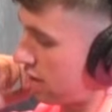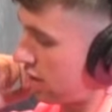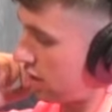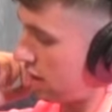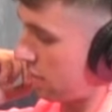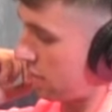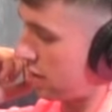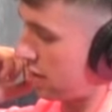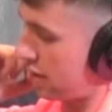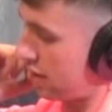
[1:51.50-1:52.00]

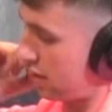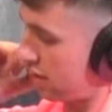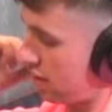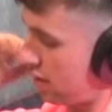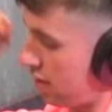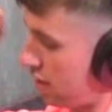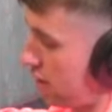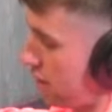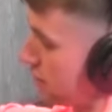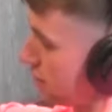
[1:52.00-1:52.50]
Dunlop going in
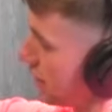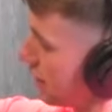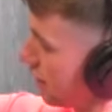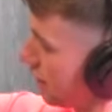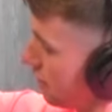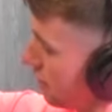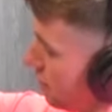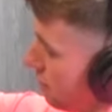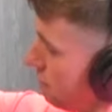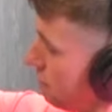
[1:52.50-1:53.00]
there, and
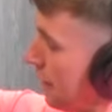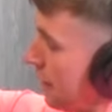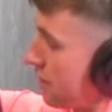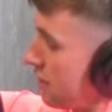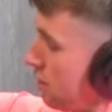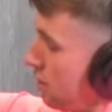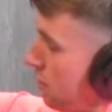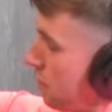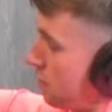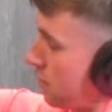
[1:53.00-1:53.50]
then
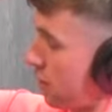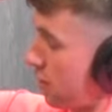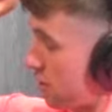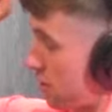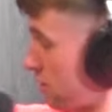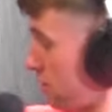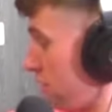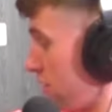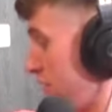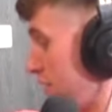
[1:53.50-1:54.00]
Michael up there.
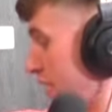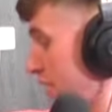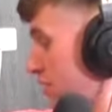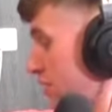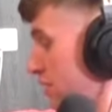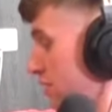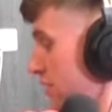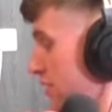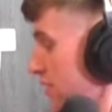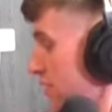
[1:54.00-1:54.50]
So finish
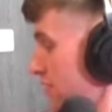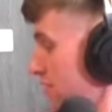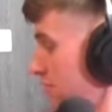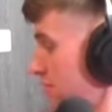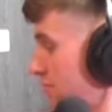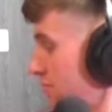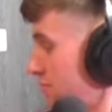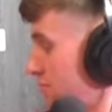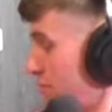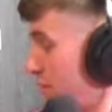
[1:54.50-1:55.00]
off a
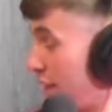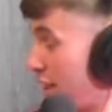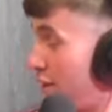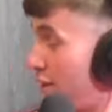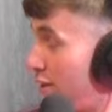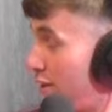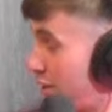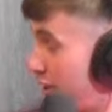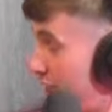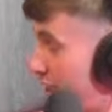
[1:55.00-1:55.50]
pretty
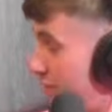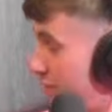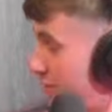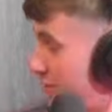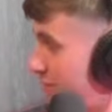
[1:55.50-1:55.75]
cool sleeve.